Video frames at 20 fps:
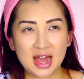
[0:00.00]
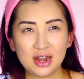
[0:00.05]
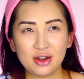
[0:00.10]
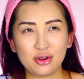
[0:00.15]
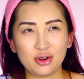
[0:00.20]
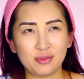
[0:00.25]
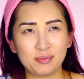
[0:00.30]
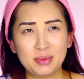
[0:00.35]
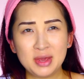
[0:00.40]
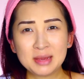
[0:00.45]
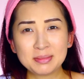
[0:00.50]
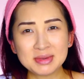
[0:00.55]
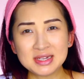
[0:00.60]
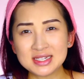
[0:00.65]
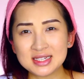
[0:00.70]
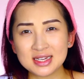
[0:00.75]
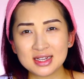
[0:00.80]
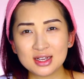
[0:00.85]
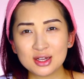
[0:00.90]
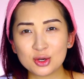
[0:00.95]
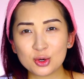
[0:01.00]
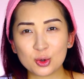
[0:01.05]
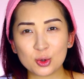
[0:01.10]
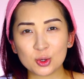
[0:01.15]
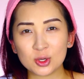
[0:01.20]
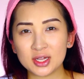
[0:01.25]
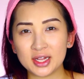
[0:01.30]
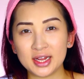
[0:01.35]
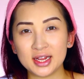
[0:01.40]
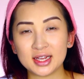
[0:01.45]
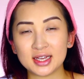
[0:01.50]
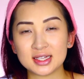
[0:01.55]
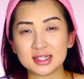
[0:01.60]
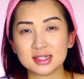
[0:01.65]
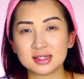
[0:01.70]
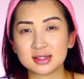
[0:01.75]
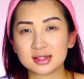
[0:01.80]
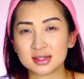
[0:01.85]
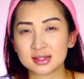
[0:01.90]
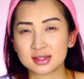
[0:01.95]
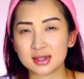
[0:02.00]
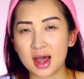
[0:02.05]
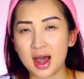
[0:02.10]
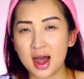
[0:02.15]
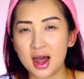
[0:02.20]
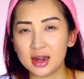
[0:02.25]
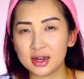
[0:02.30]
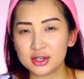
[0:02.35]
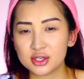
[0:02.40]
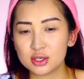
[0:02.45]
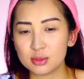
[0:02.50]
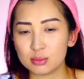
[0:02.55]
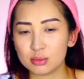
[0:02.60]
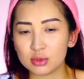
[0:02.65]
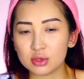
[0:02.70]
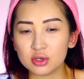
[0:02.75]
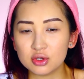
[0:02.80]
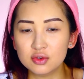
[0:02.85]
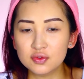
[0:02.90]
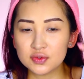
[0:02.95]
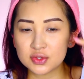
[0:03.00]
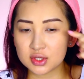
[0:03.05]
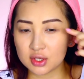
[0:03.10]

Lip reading: I don't know, pigmented, or like it's just harder to move.